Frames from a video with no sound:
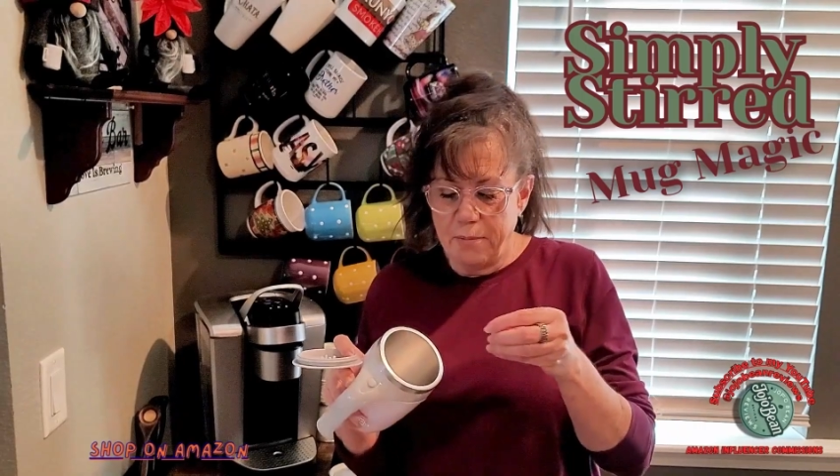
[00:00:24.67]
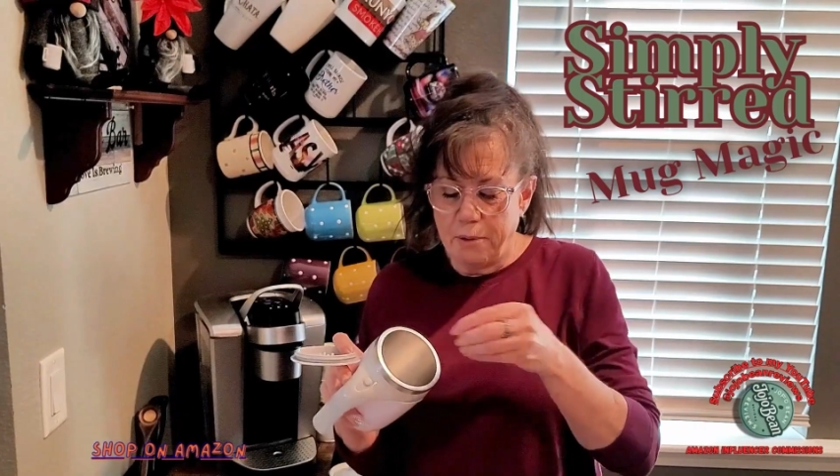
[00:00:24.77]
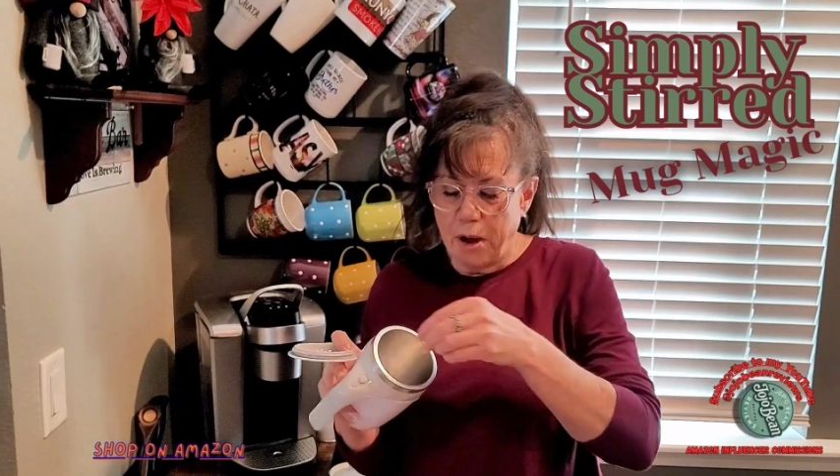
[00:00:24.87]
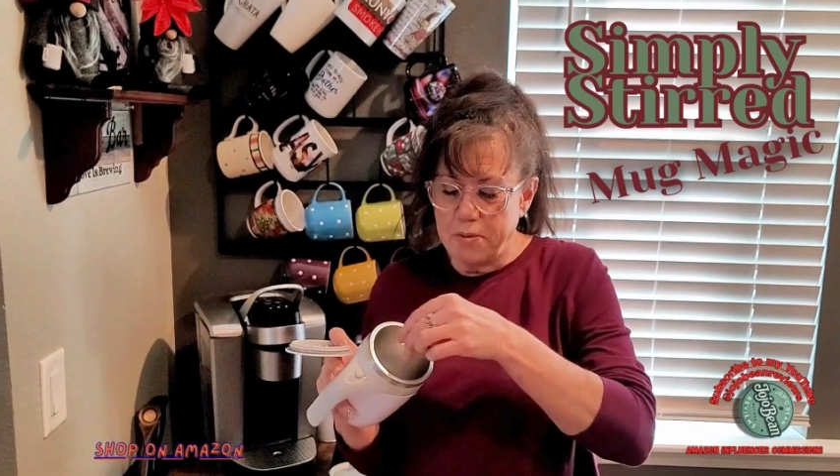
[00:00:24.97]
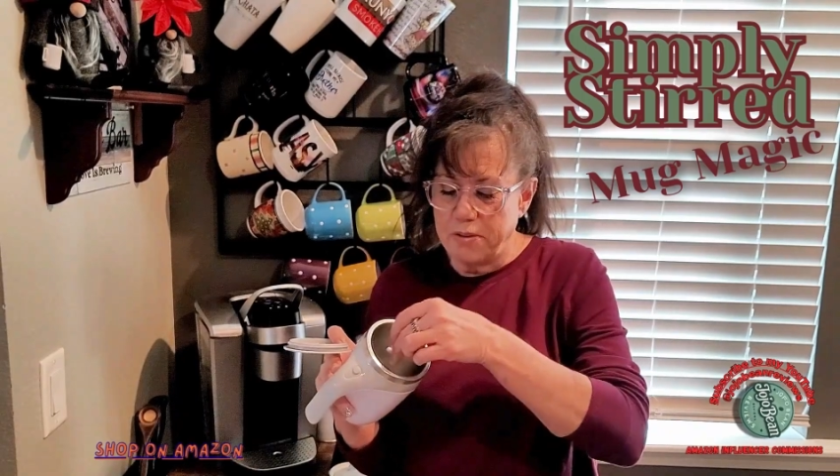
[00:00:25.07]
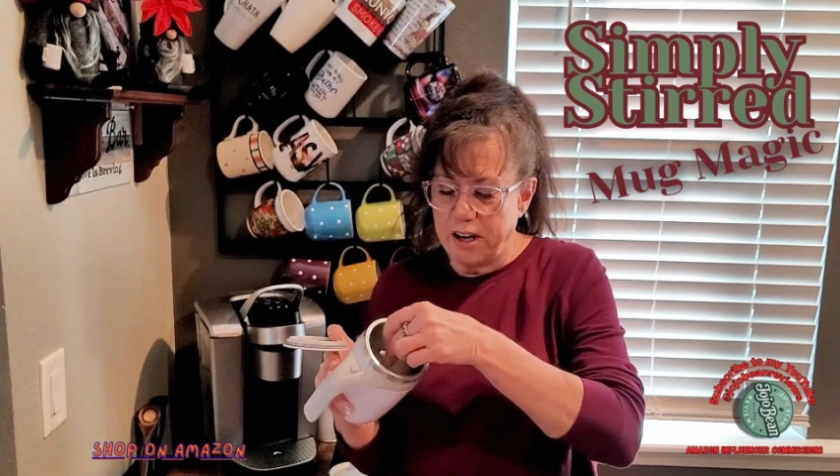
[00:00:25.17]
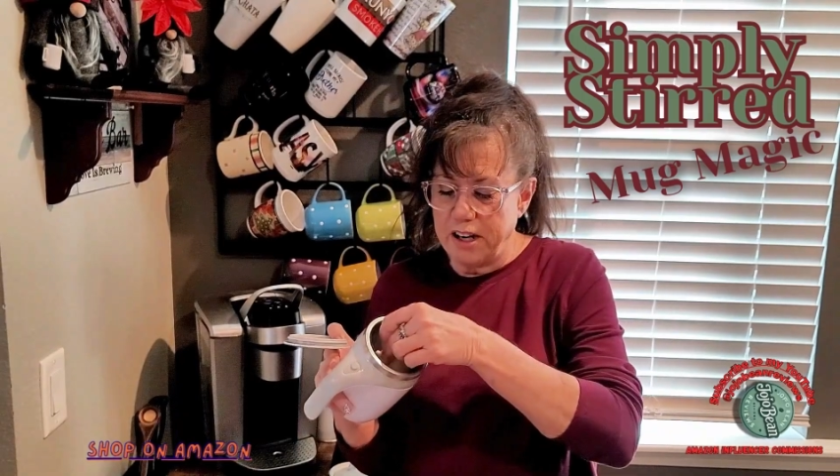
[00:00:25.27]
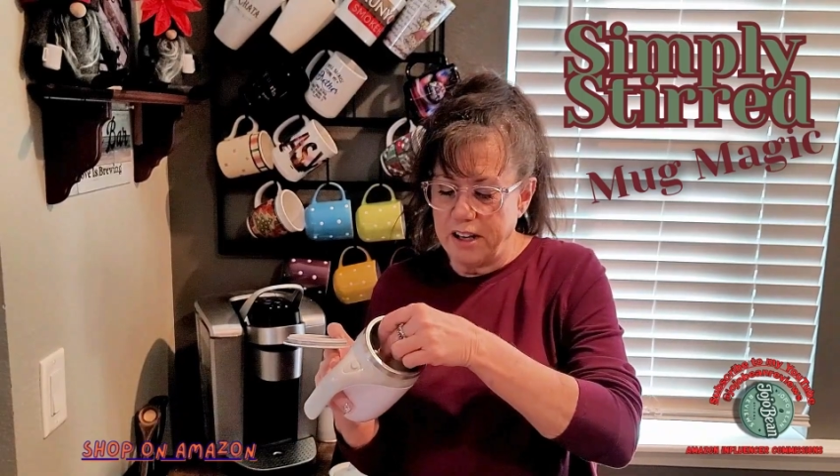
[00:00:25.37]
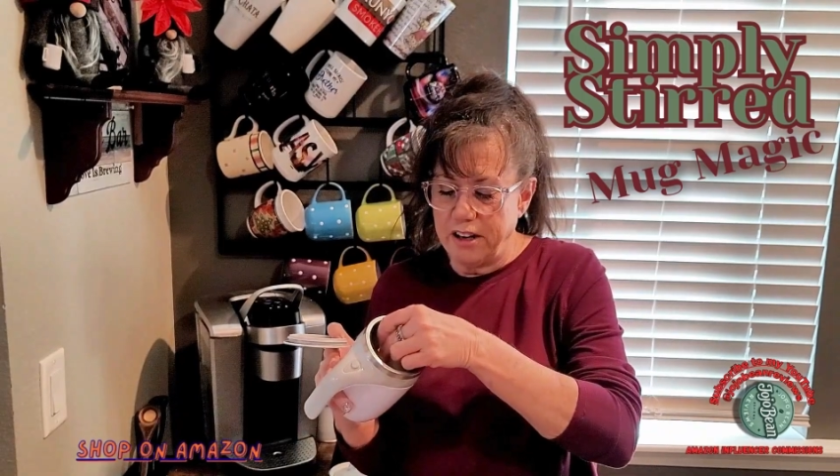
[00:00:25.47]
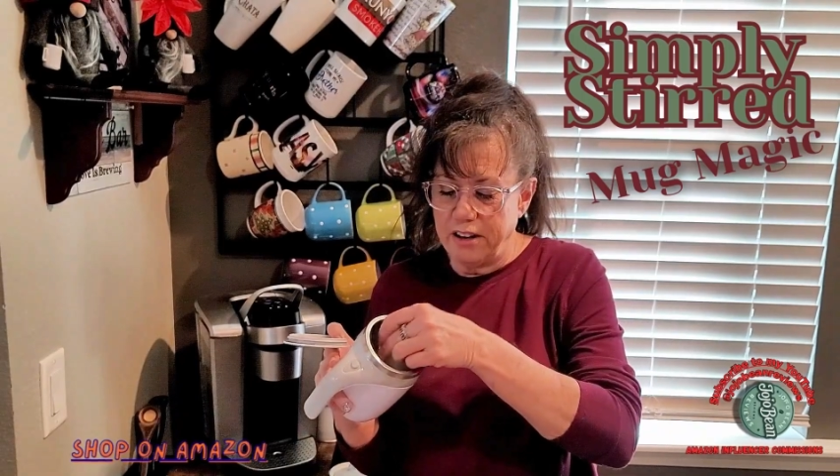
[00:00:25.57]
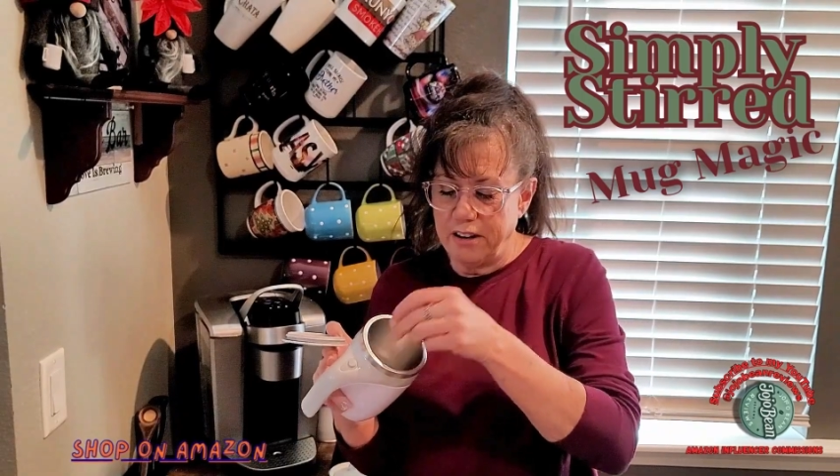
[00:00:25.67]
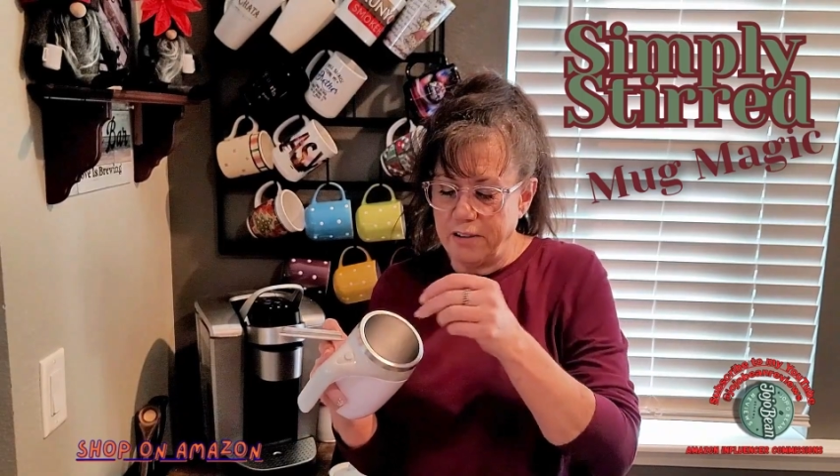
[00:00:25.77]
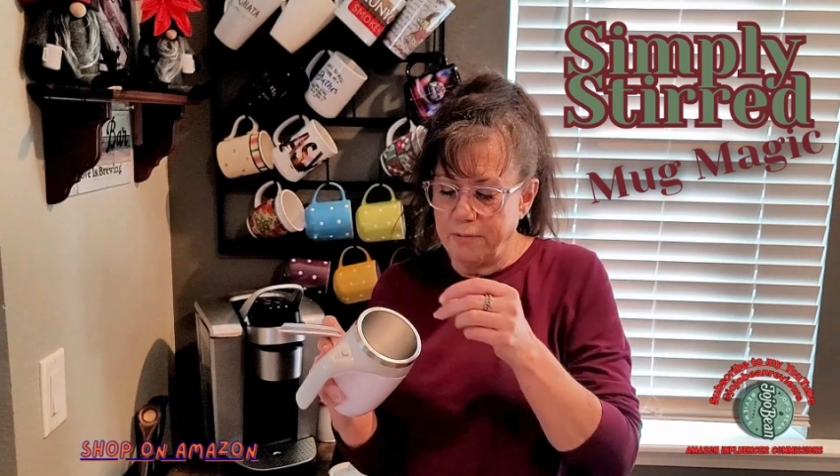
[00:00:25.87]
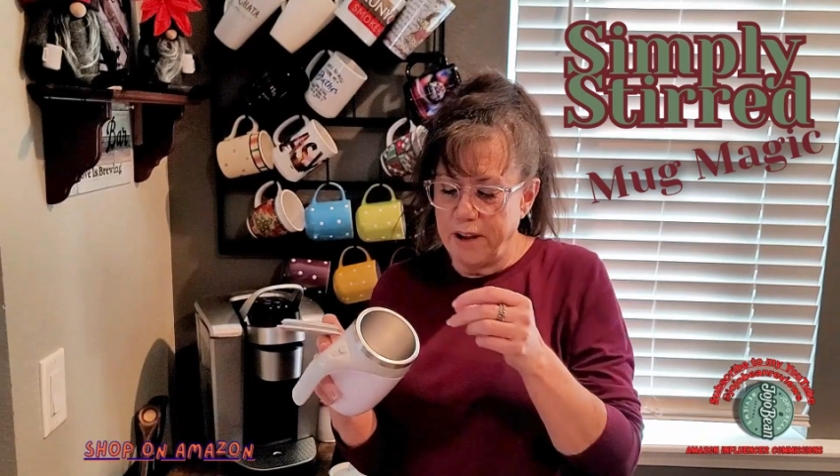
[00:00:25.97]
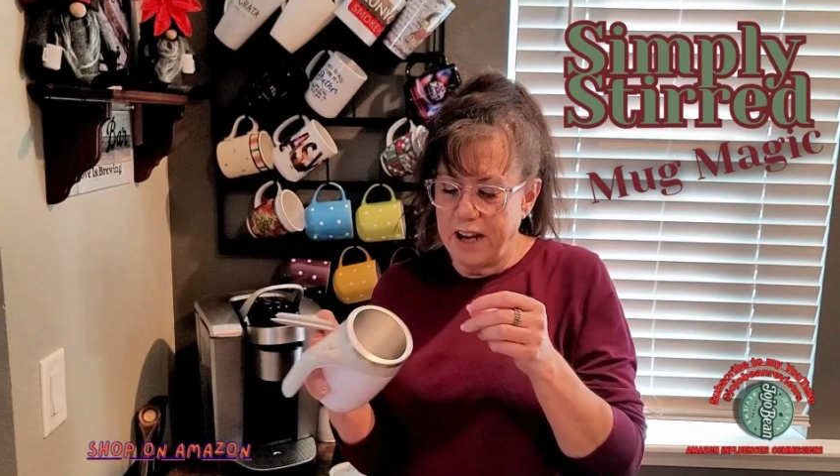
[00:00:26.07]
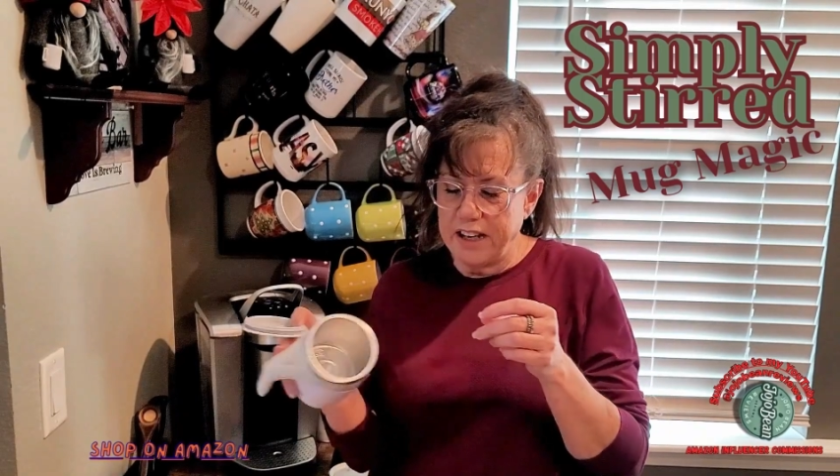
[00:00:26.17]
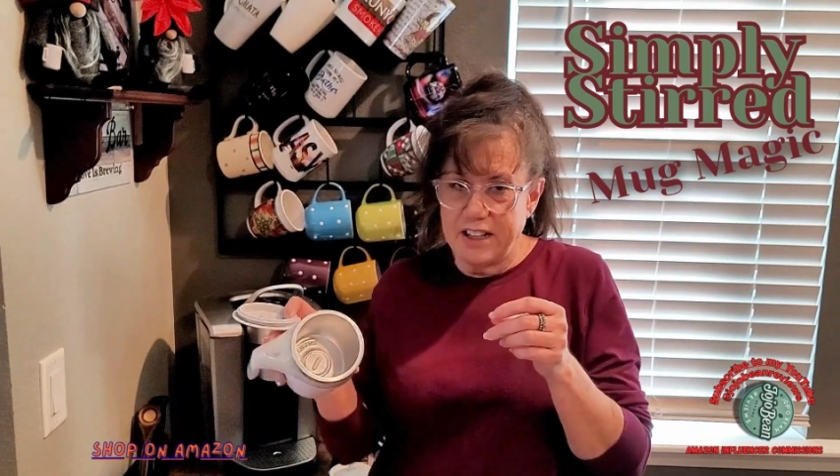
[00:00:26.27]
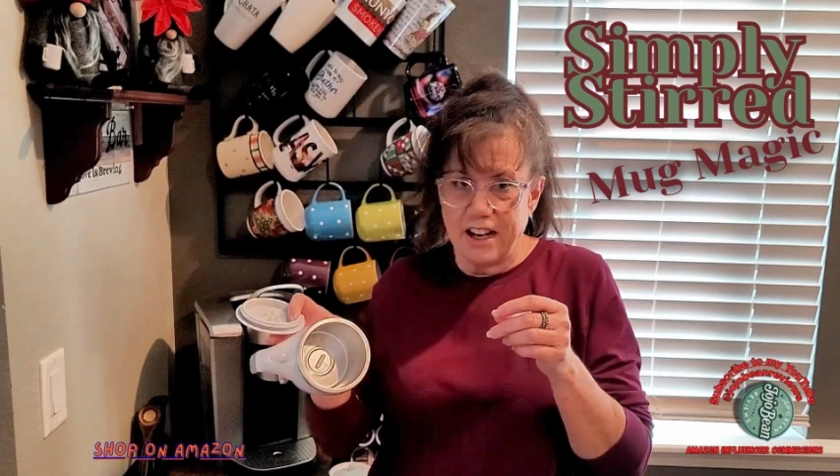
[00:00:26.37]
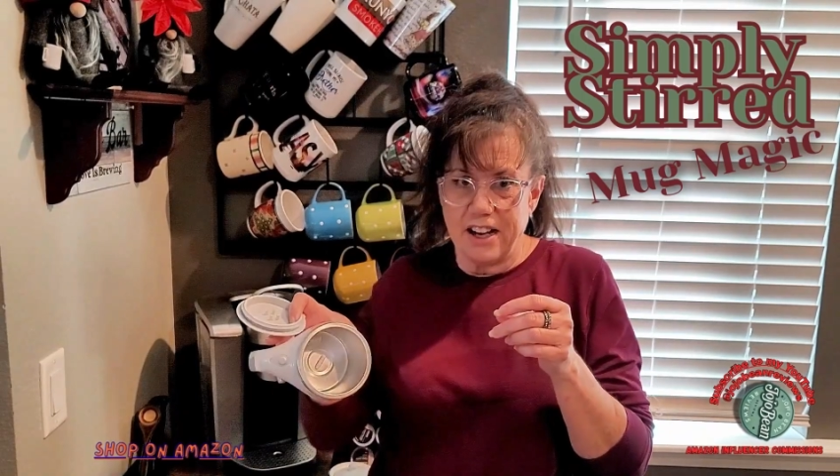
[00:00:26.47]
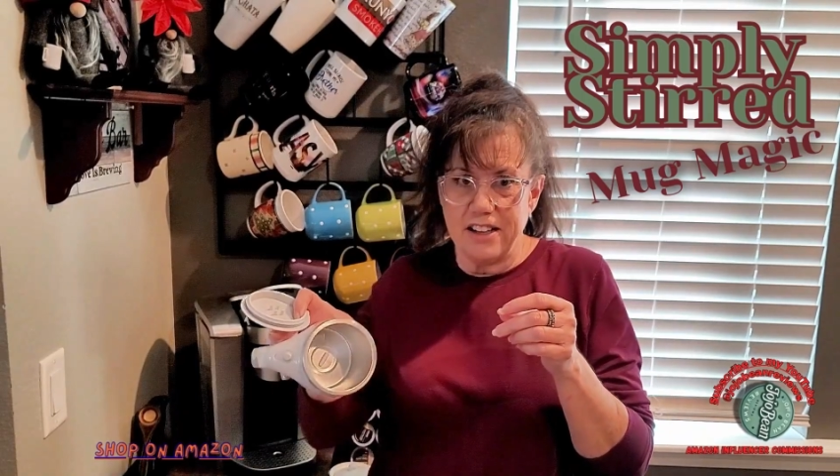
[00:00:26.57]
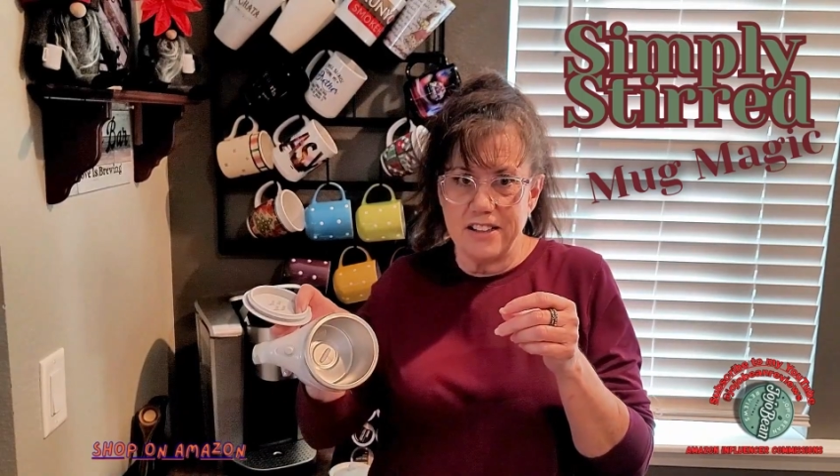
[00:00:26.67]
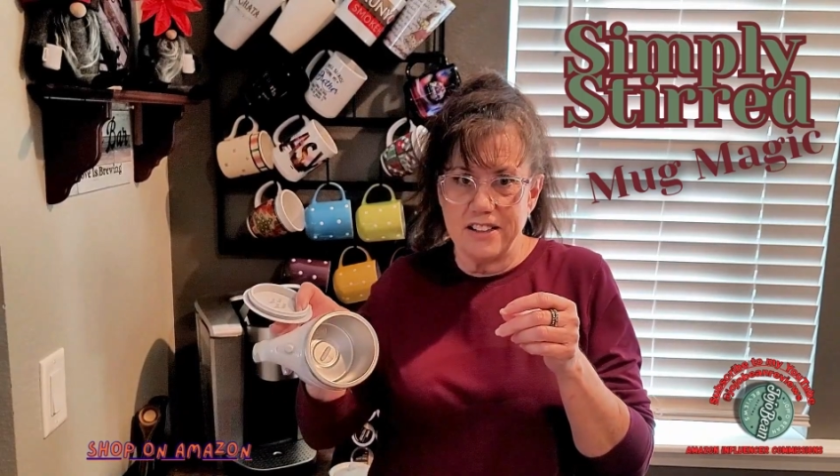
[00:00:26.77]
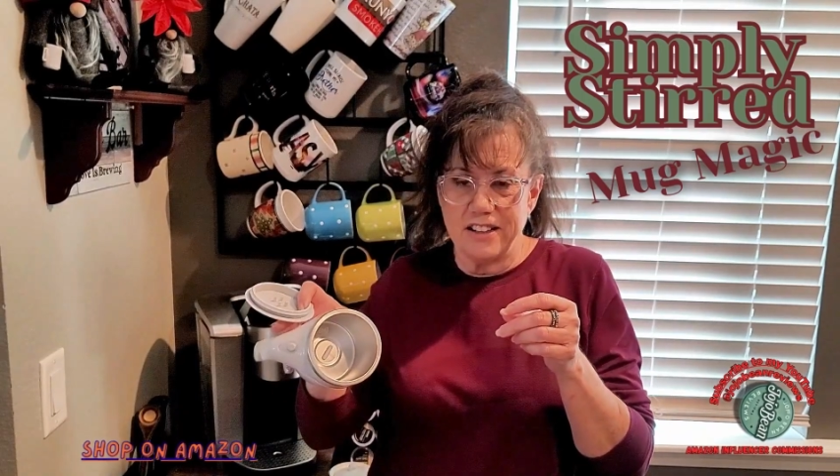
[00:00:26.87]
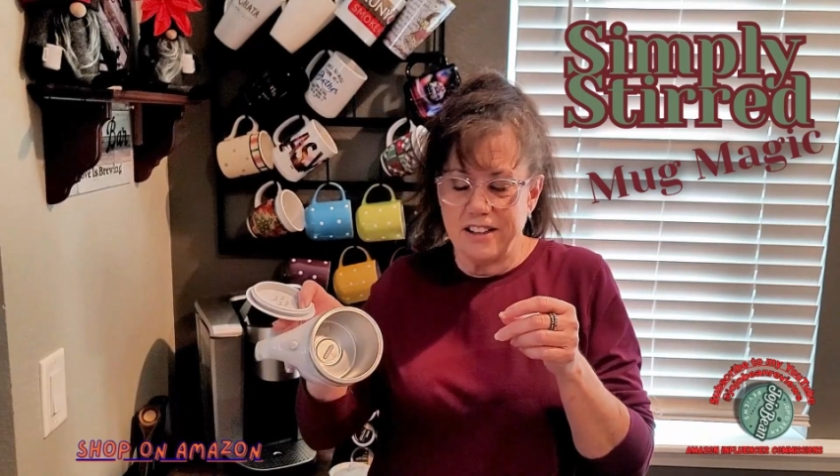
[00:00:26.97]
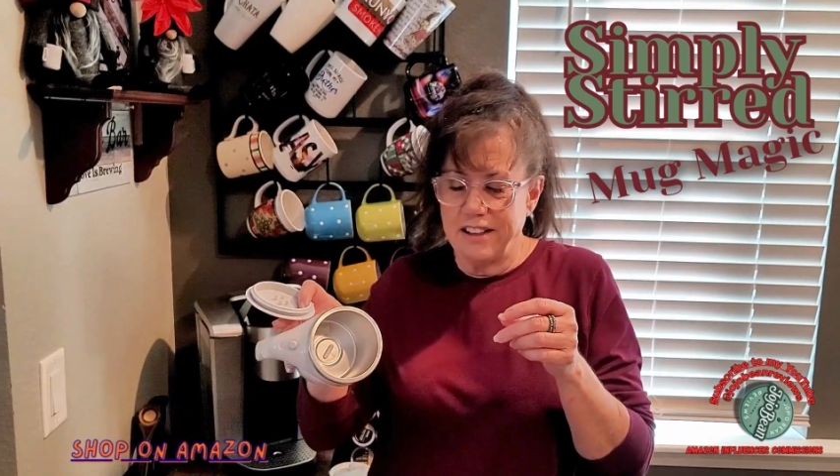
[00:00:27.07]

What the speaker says: pops right in there, magnetized